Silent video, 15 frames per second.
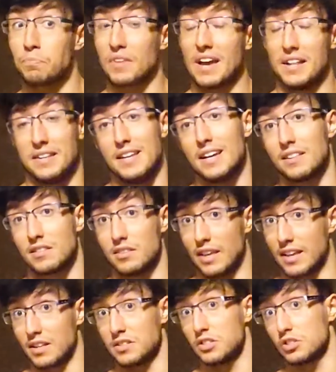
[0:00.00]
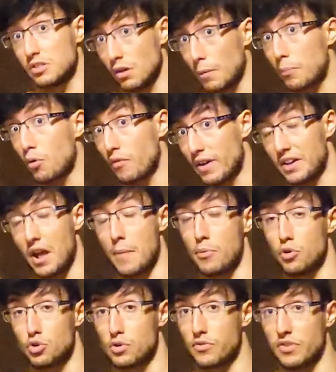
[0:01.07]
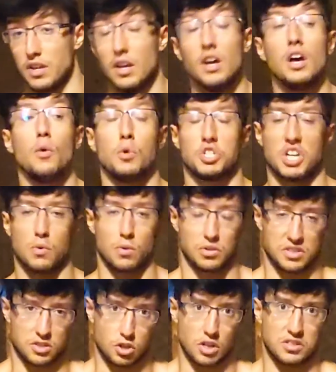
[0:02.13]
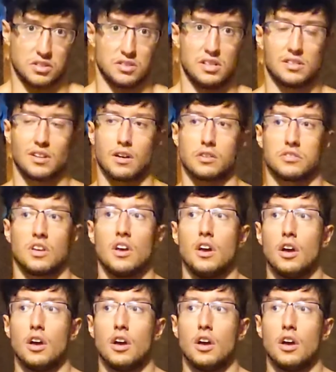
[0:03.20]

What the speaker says: and yet they can still provide hypertrophy, which I will discuss in details.